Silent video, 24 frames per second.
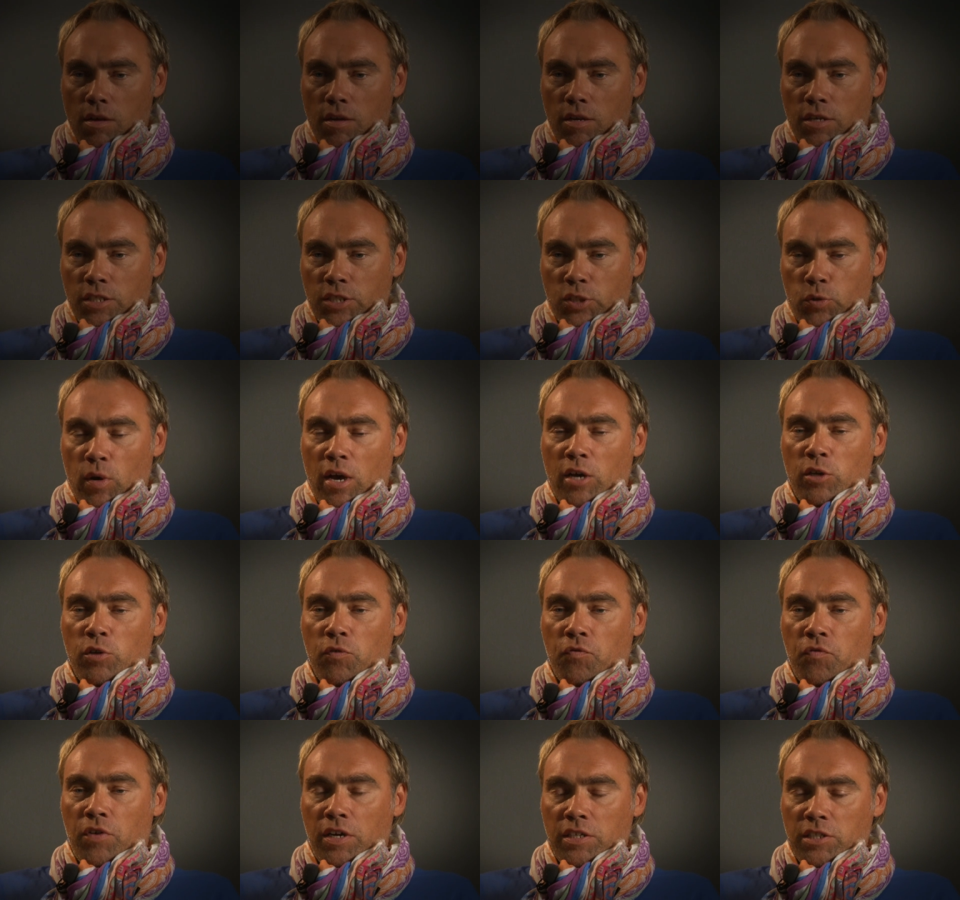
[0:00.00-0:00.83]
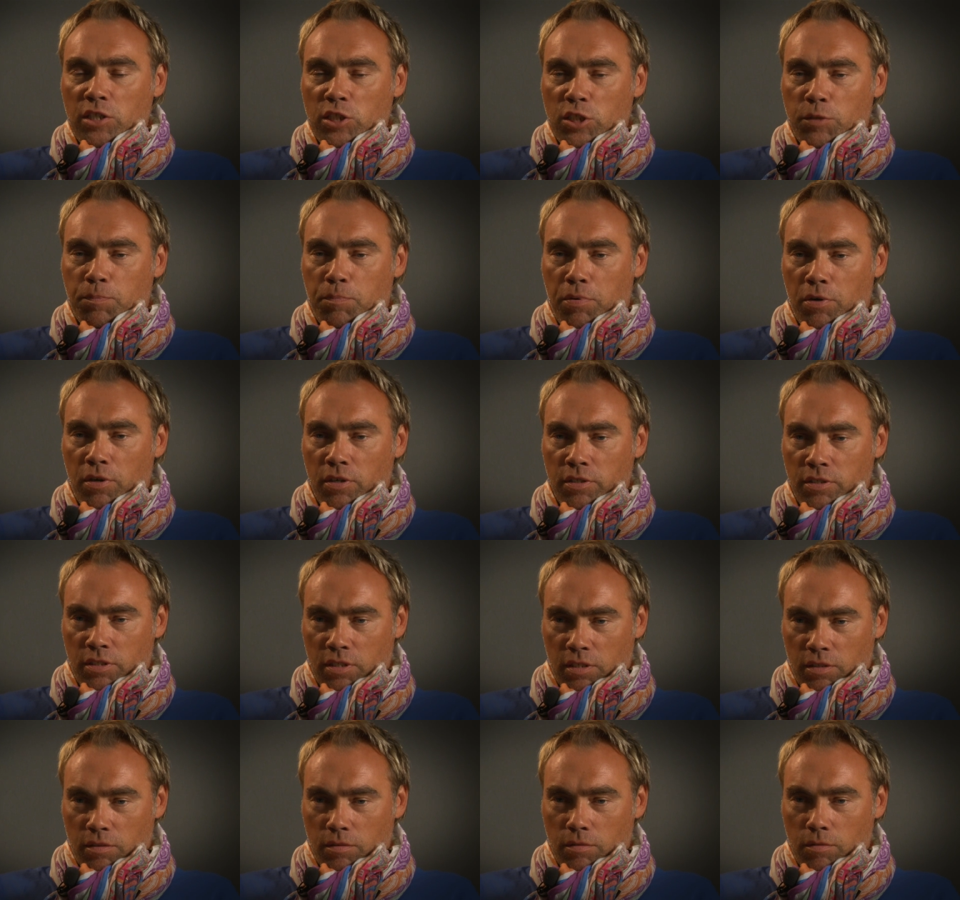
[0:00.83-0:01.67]
So I had to find this
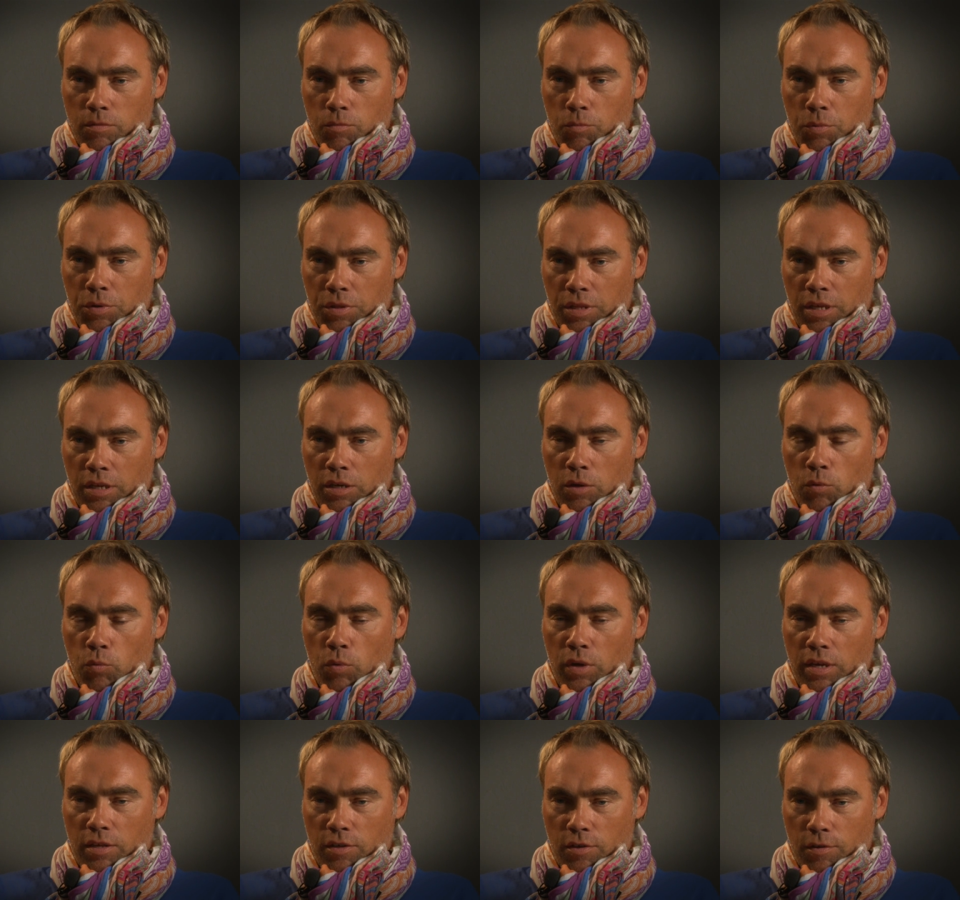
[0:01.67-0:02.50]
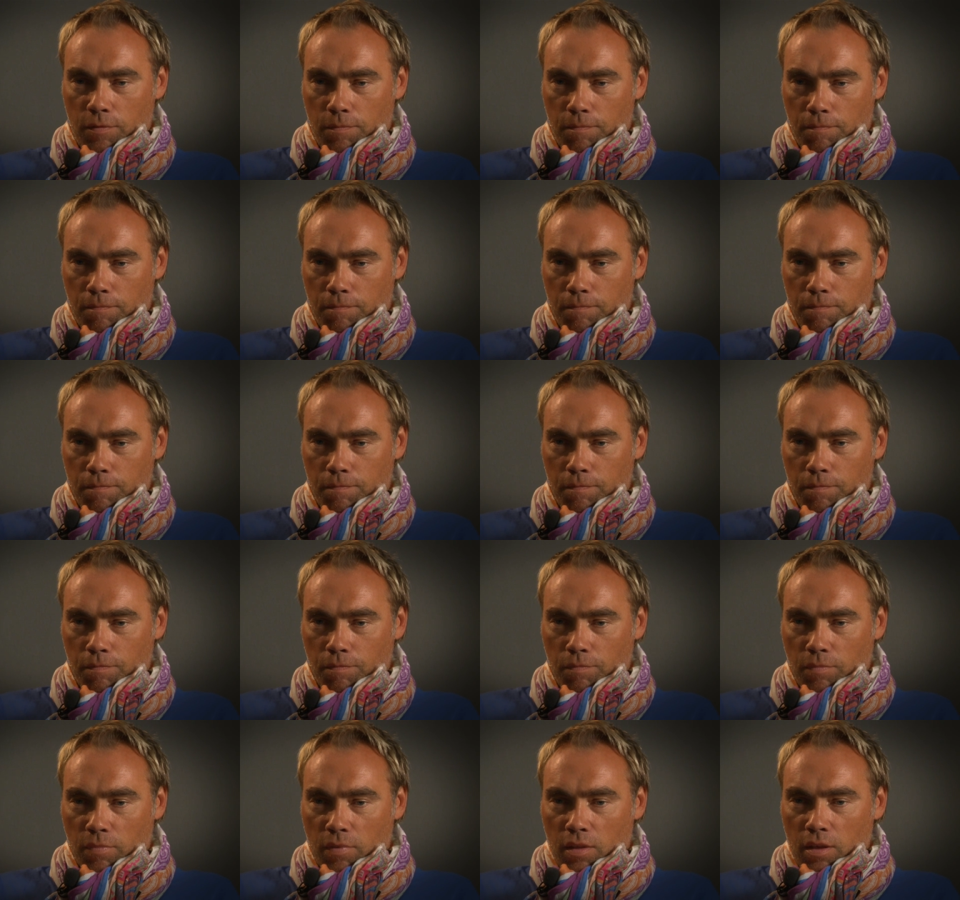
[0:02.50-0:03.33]
person within a week.
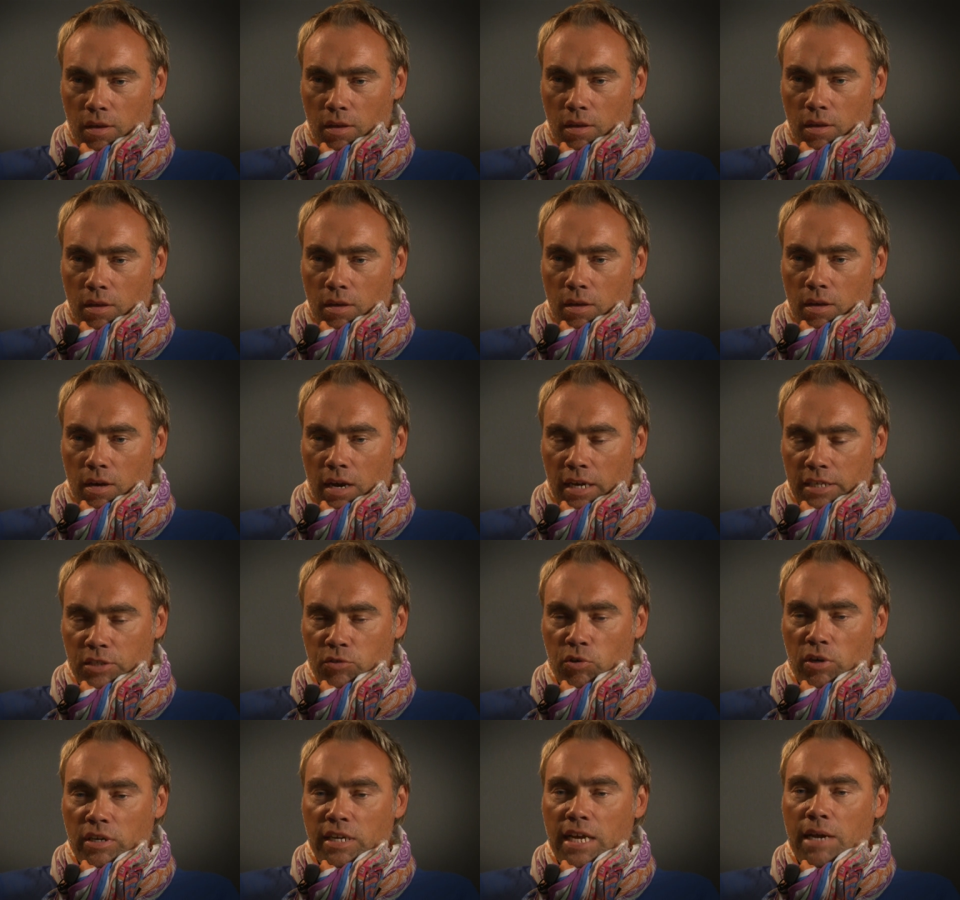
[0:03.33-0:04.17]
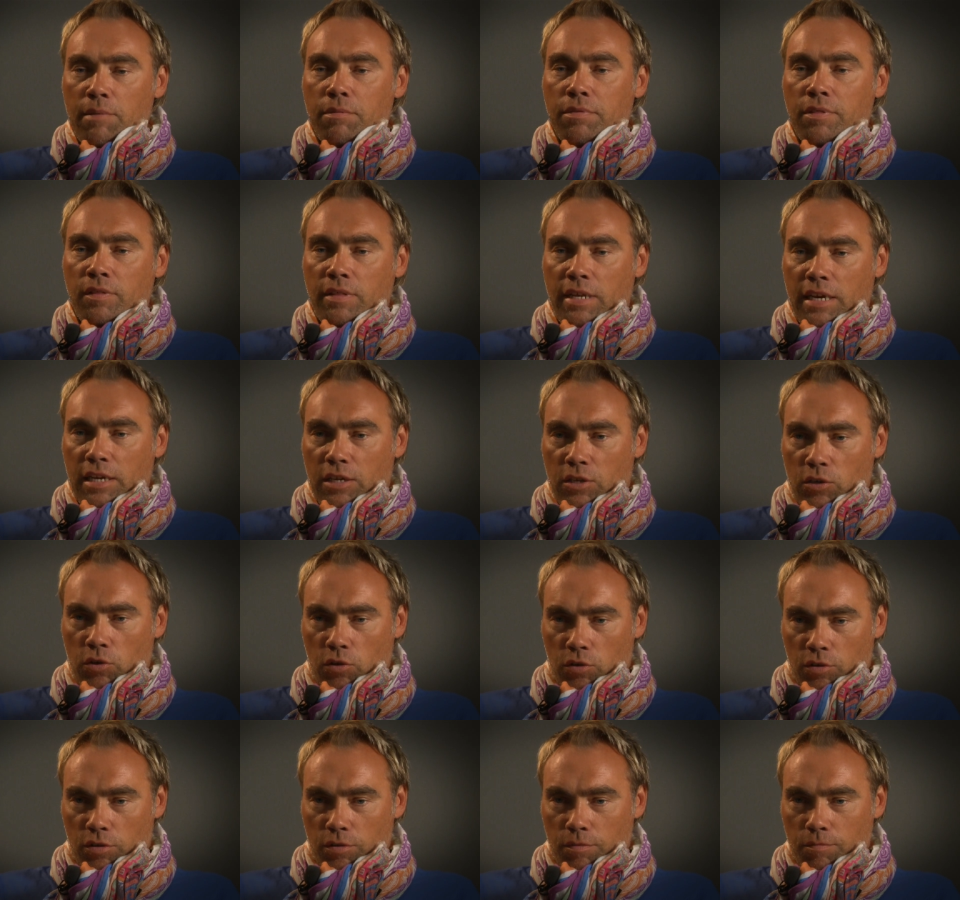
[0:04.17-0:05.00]
I tried everything that I
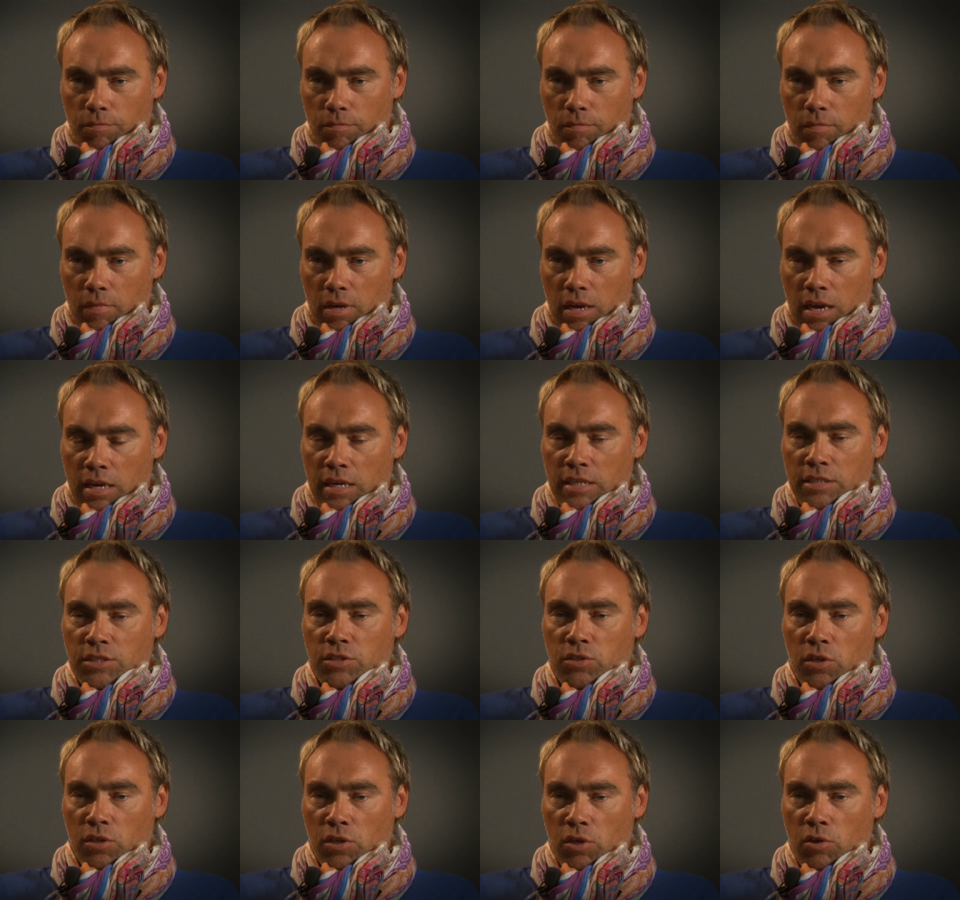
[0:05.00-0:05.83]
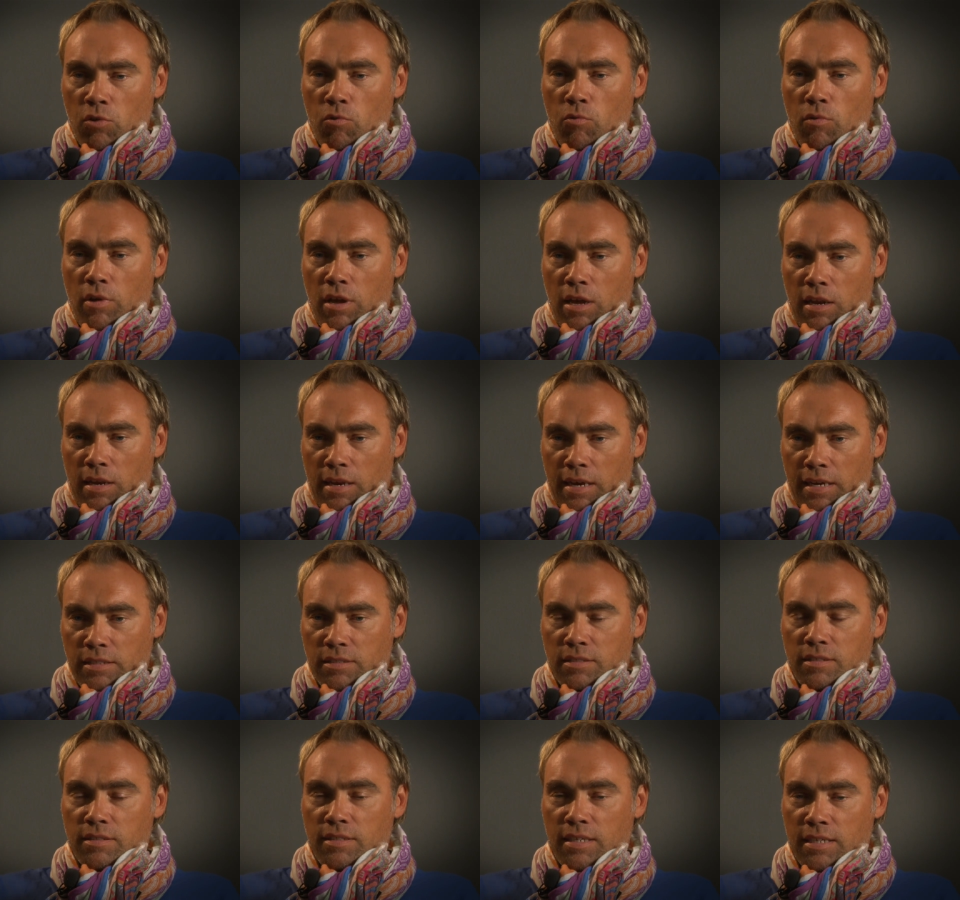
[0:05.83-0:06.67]
could, and I started to
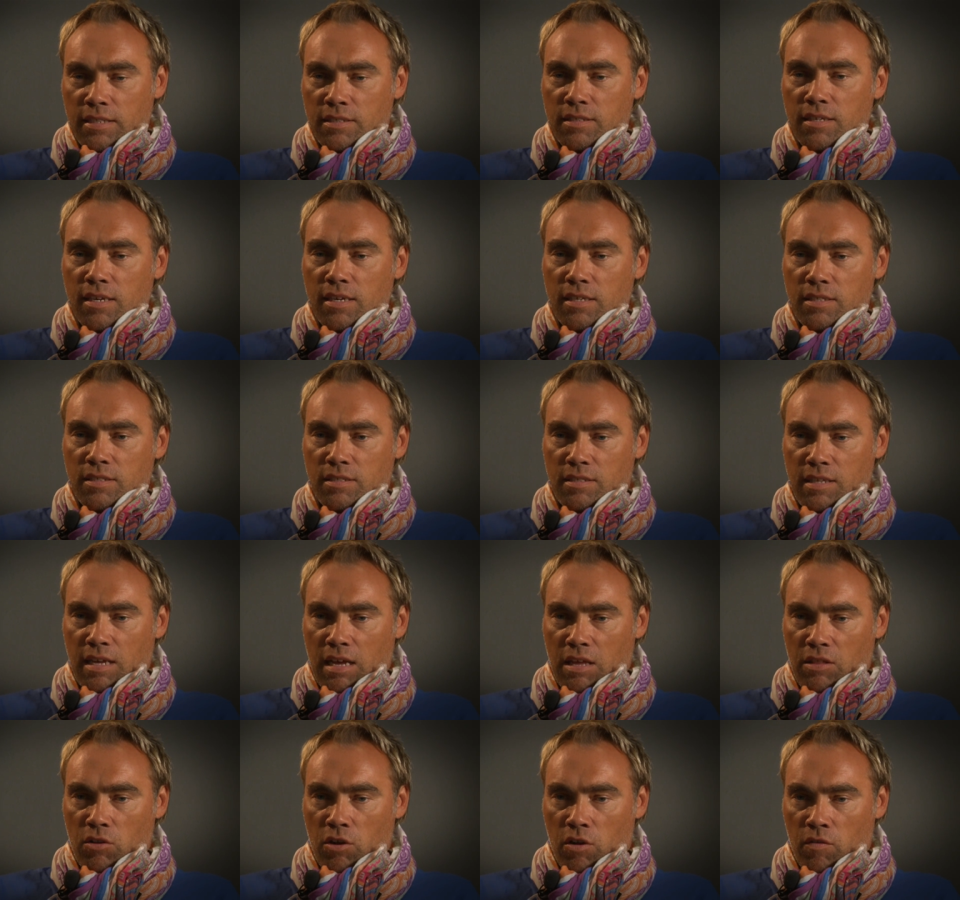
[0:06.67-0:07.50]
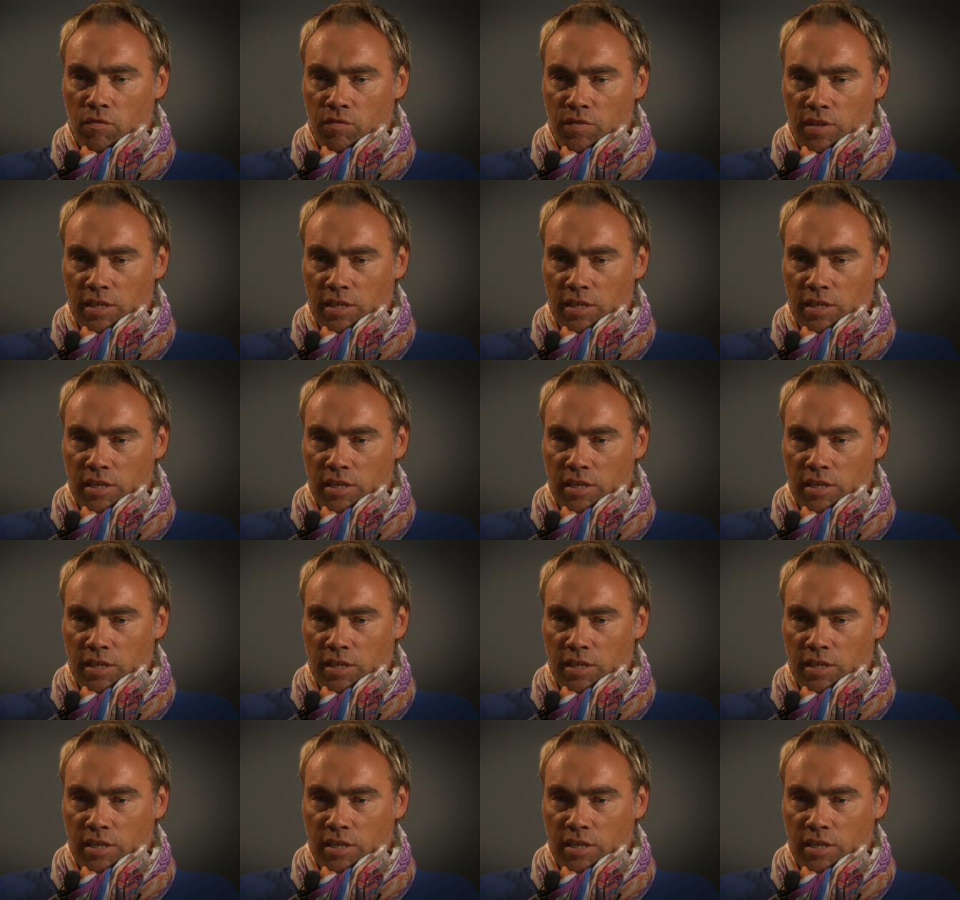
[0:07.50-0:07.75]
realize this is the end of the